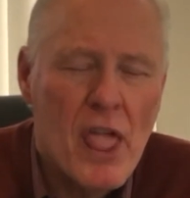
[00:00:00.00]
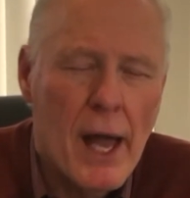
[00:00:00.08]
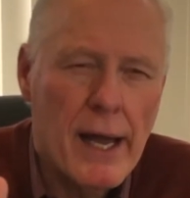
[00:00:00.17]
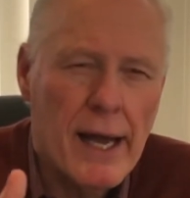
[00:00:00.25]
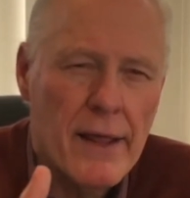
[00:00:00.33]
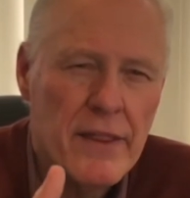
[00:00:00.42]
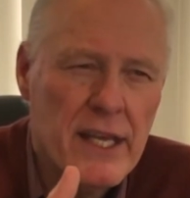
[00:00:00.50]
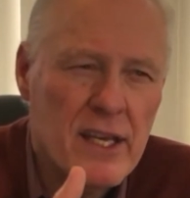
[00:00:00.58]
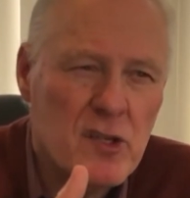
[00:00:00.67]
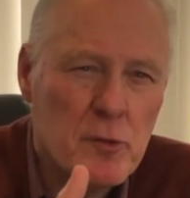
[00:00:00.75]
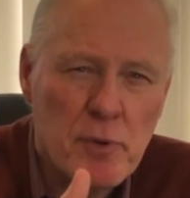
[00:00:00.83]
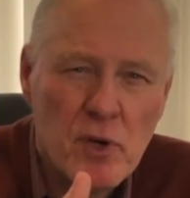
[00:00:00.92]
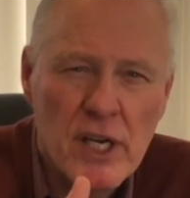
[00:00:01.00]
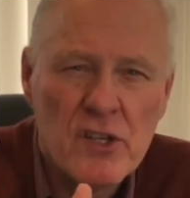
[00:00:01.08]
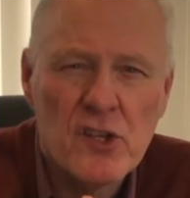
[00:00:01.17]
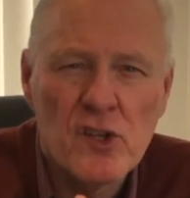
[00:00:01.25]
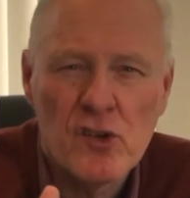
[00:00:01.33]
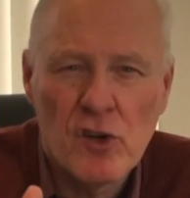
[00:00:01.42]
The
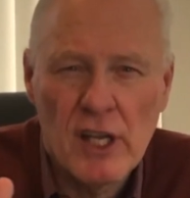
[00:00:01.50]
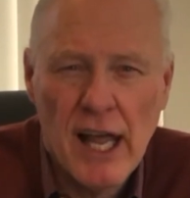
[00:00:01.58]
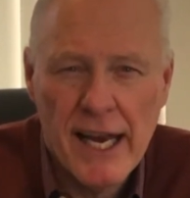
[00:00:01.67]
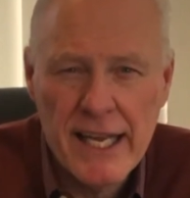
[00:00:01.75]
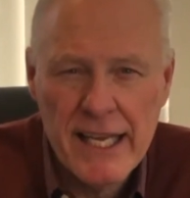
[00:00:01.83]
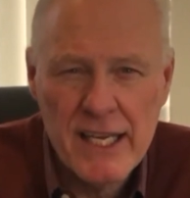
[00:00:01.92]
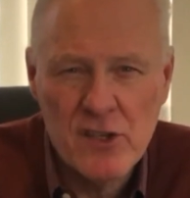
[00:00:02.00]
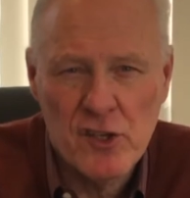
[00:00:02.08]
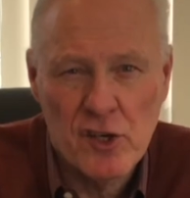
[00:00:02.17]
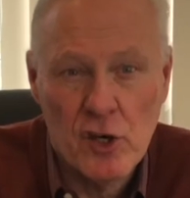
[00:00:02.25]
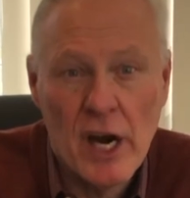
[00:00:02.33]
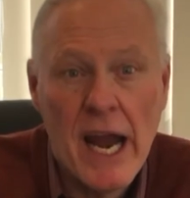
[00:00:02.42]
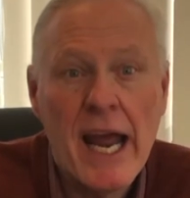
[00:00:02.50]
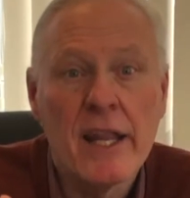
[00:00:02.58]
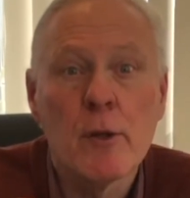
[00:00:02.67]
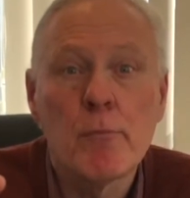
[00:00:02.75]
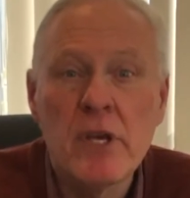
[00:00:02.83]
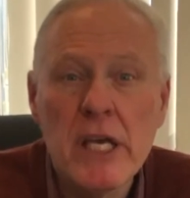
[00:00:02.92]
experiences are a lot easier,
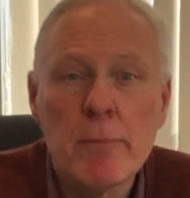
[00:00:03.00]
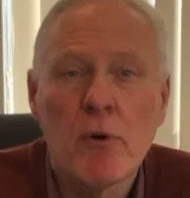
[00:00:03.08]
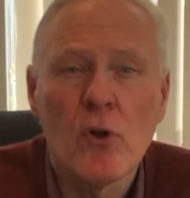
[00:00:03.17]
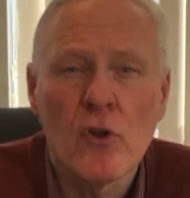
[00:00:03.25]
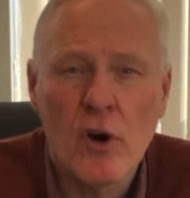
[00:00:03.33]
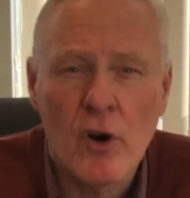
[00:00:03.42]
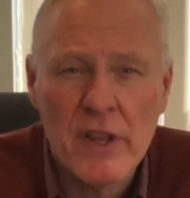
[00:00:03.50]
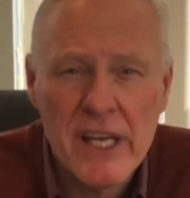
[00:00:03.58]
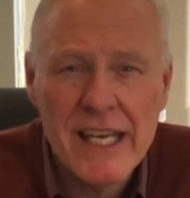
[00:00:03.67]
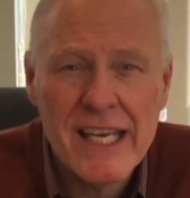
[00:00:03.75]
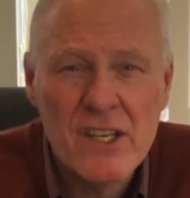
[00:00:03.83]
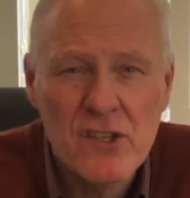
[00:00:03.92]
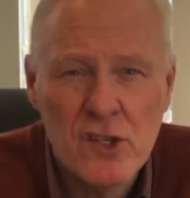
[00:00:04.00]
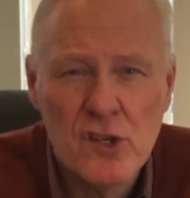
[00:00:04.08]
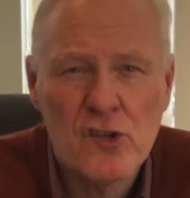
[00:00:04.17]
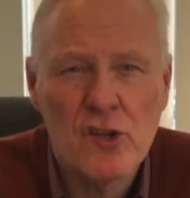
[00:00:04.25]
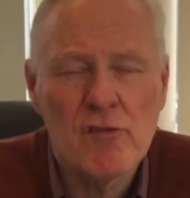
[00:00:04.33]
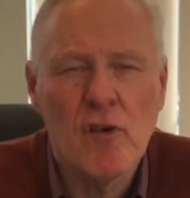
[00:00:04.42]
and the people are the
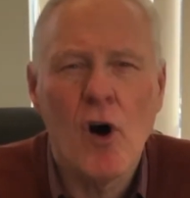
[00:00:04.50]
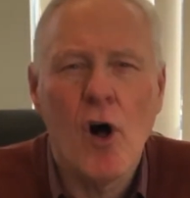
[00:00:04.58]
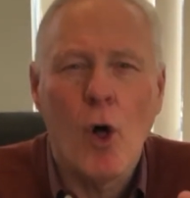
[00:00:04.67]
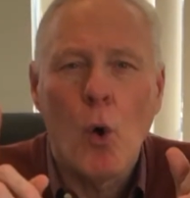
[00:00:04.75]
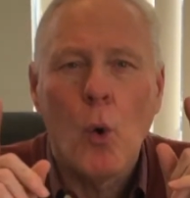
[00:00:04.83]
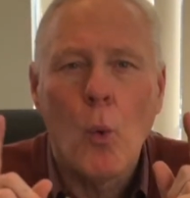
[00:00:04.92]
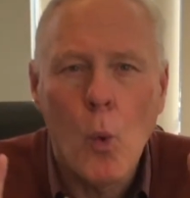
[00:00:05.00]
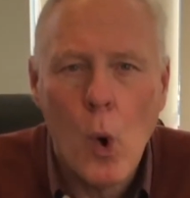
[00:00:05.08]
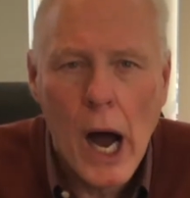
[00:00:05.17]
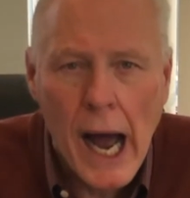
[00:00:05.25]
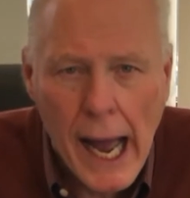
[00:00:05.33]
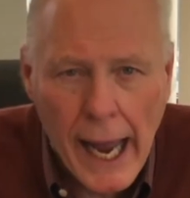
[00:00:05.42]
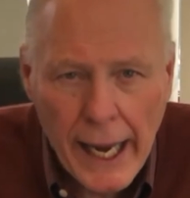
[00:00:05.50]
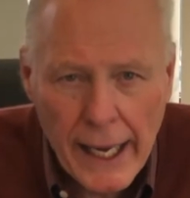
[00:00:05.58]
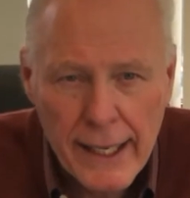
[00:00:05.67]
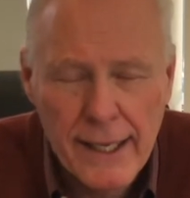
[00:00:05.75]
easiest of all. Why?